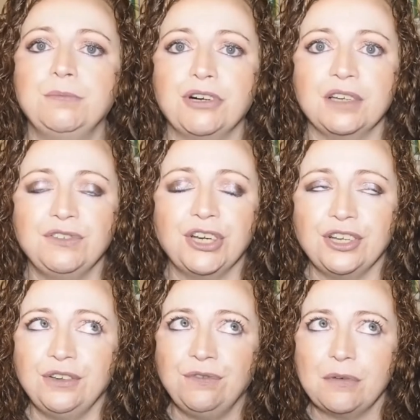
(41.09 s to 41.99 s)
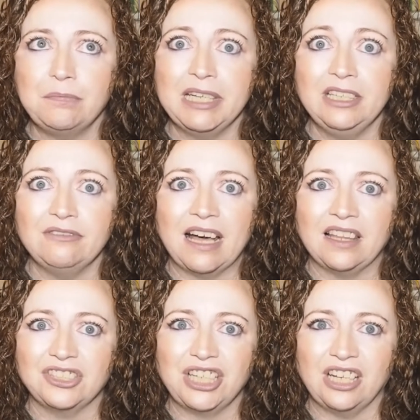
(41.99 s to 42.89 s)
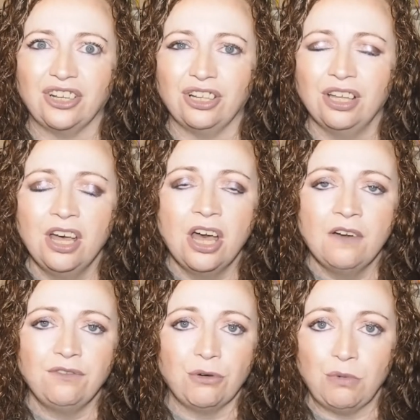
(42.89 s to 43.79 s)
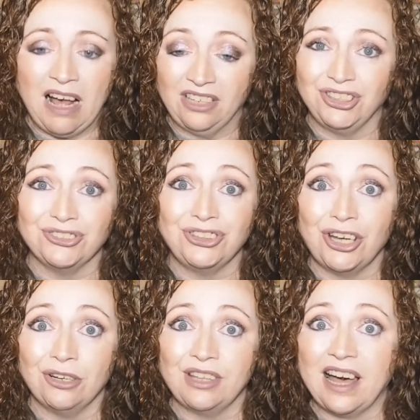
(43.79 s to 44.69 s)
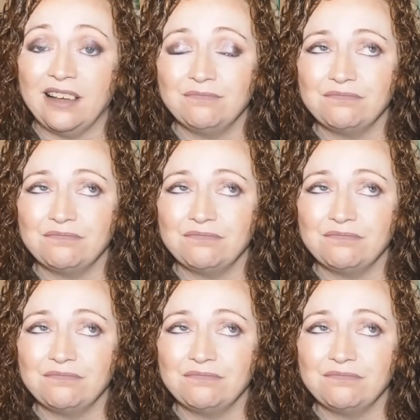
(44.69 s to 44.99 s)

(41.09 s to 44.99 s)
but if you've been around the channel for a while, you'll know that